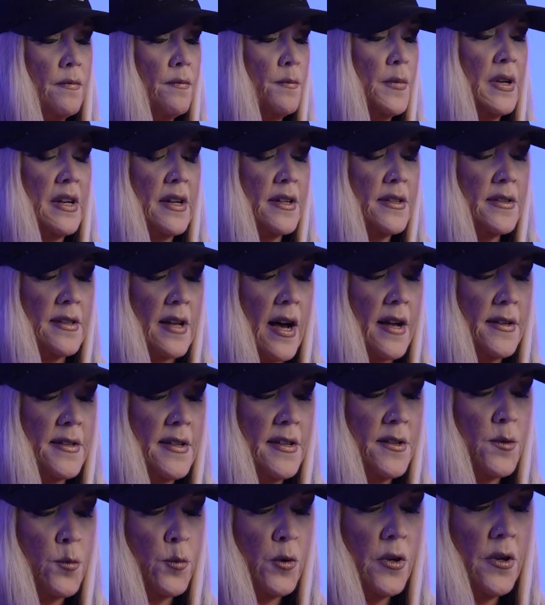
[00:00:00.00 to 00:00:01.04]
because that's
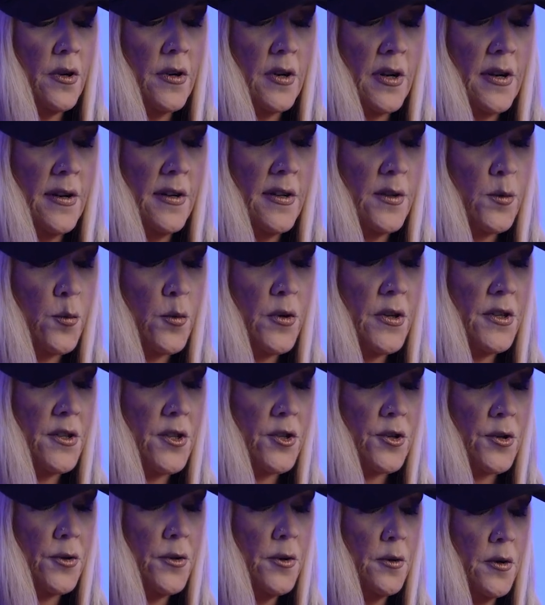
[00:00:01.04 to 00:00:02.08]
His word, and His word
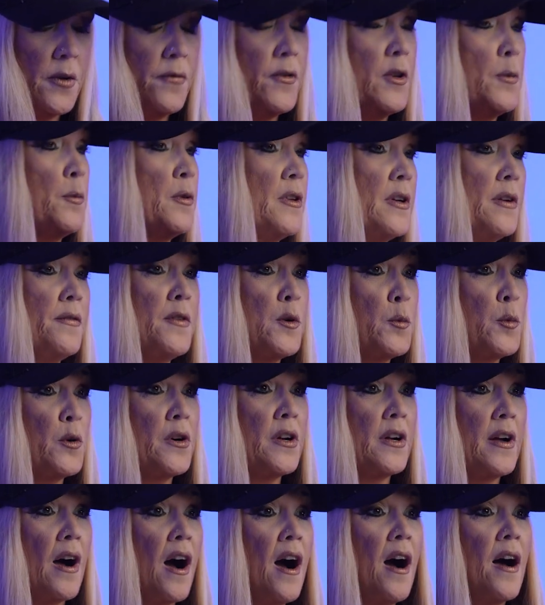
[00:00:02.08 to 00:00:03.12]
is true. If you believe the
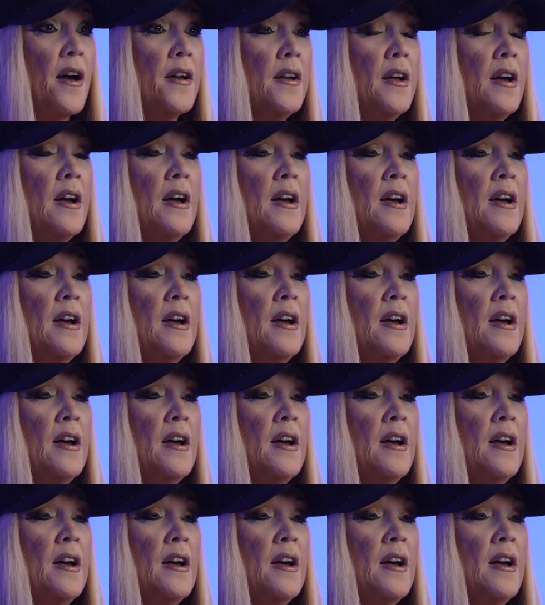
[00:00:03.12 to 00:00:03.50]
word of God,